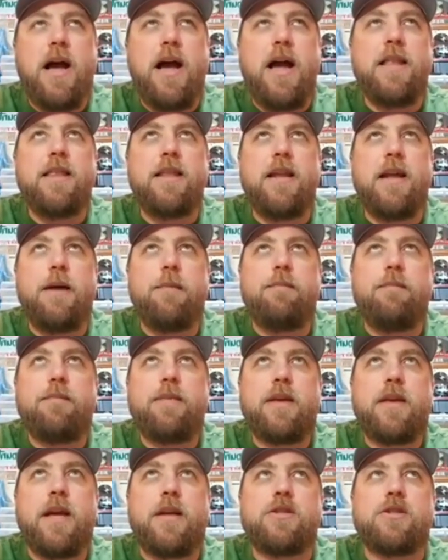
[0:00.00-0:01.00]
ended up
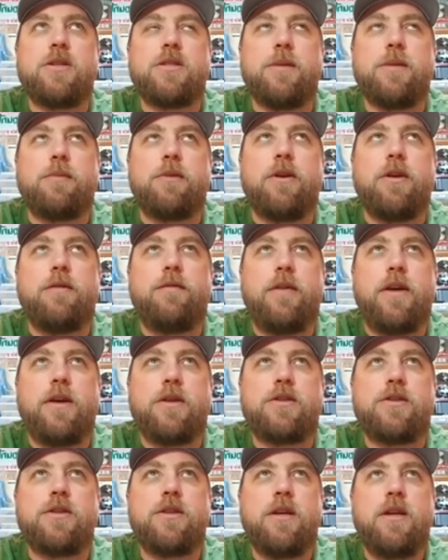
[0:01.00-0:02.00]
catching some good
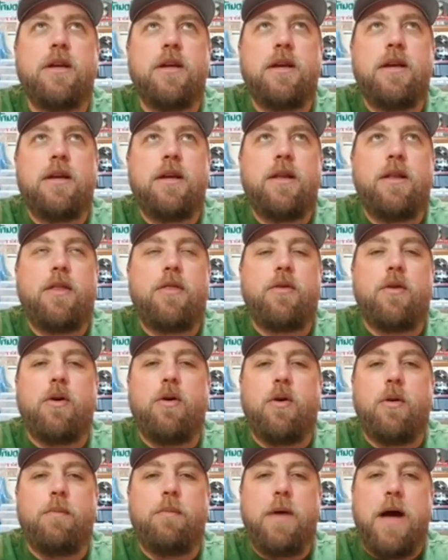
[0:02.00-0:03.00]
fish,
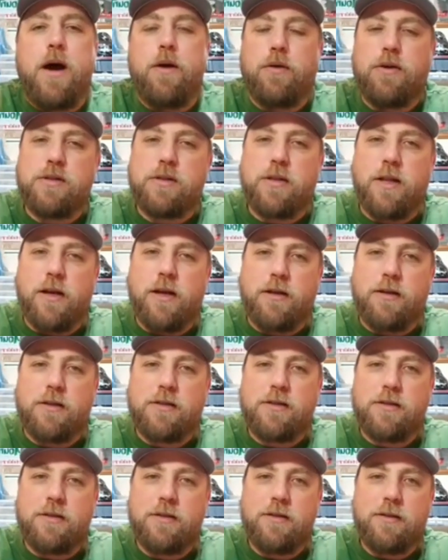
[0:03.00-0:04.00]
throwing power
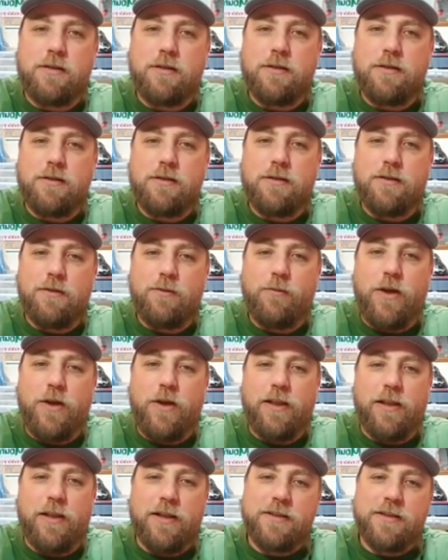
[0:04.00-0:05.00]
slugs
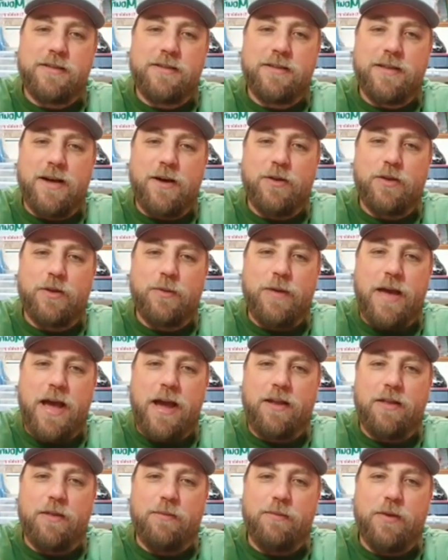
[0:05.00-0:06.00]
weightless out the
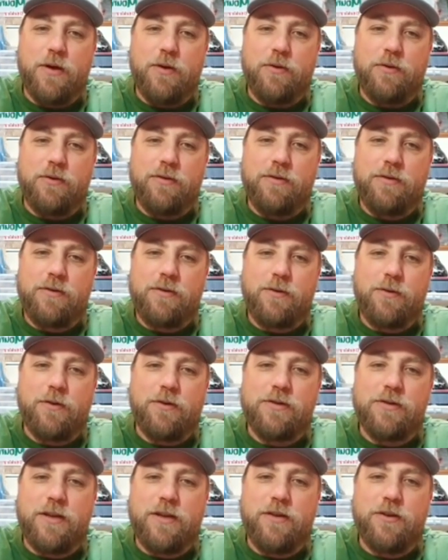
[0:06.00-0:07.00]
back of the boat
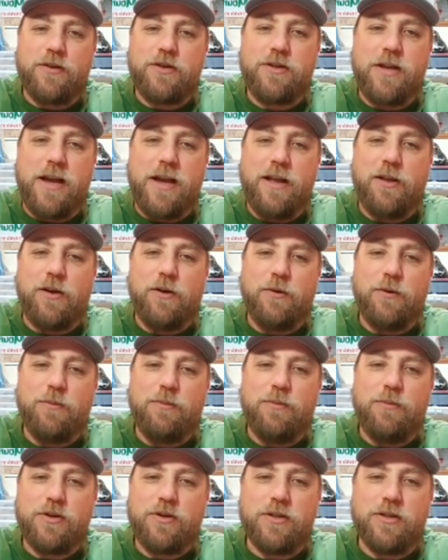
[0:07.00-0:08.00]
towards other shallow
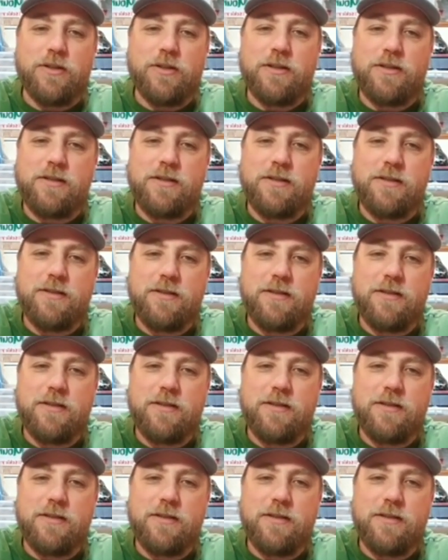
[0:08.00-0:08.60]
bushes.